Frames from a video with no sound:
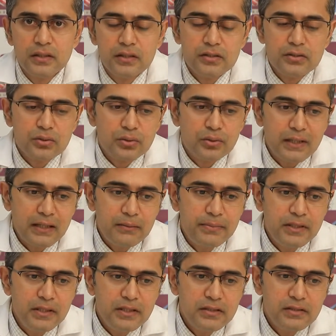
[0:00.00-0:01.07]
So
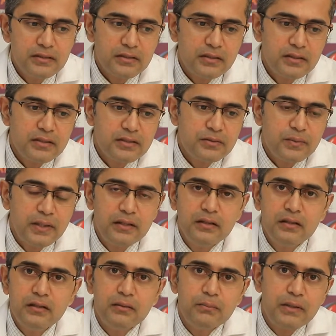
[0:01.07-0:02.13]
diabetes is
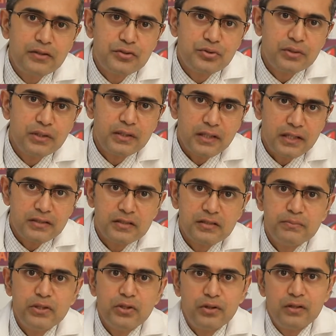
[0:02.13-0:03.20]
when the blood sugar rises
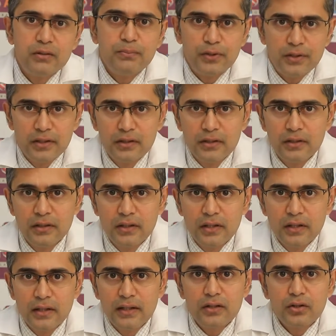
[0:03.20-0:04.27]
beyond a point
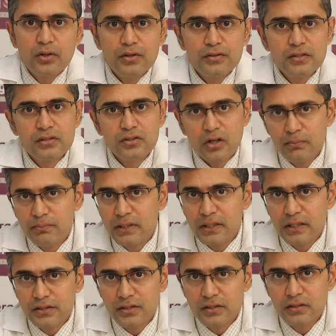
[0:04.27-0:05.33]
and causes
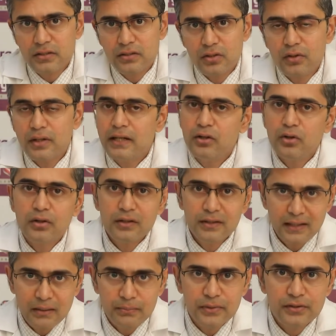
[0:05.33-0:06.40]
complications or end organ
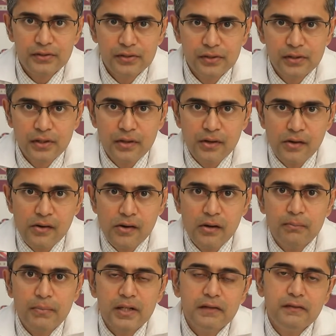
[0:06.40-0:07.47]
damage.
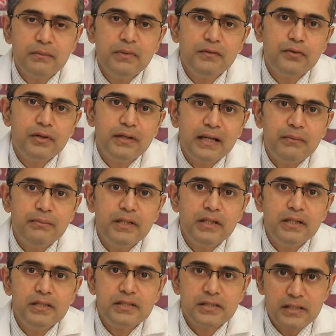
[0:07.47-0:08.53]
But even before
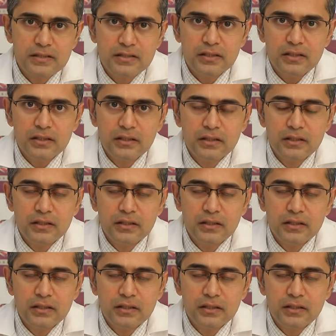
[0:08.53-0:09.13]
diabetes sets in,